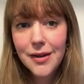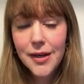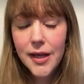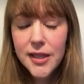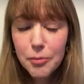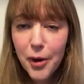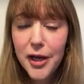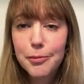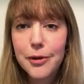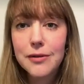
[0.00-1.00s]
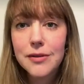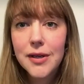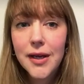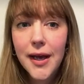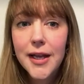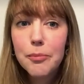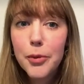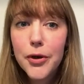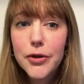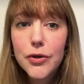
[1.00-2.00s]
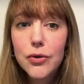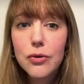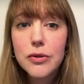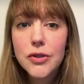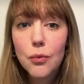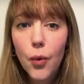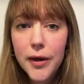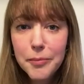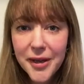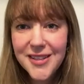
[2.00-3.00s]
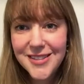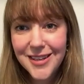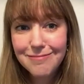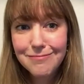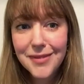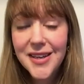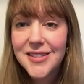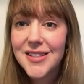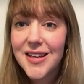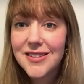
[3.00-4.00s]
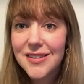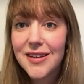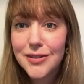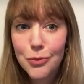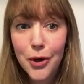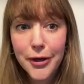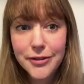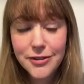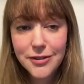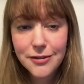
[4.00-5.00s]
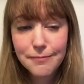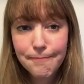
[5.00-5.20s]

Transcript: In the Bible, in a book called 1 Peter, it says these words.